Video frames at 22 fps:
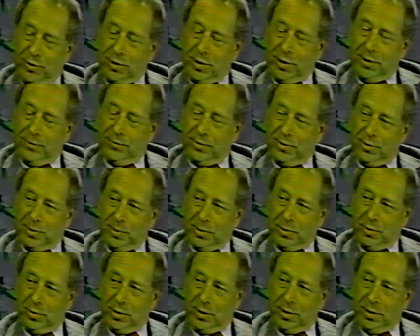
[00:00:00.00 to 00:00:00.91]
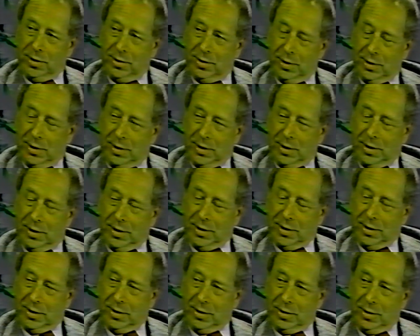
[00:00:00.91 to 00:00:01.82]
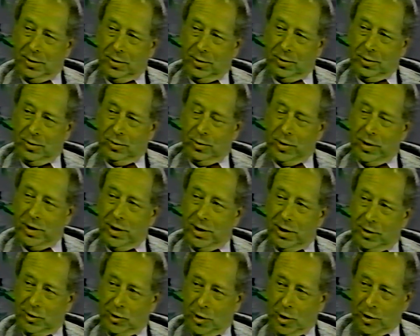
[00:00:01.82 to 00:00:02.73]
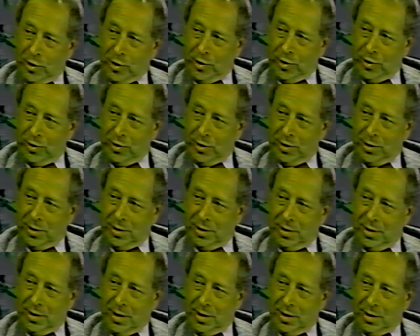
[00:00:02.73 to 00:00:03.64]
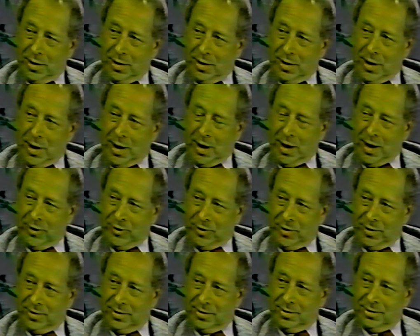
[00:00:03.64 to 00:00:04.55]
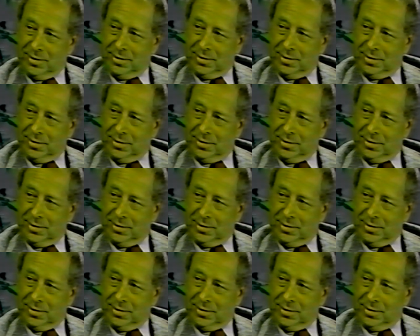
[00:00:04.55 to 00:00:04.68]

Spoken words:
a difference between when he has learned a lesson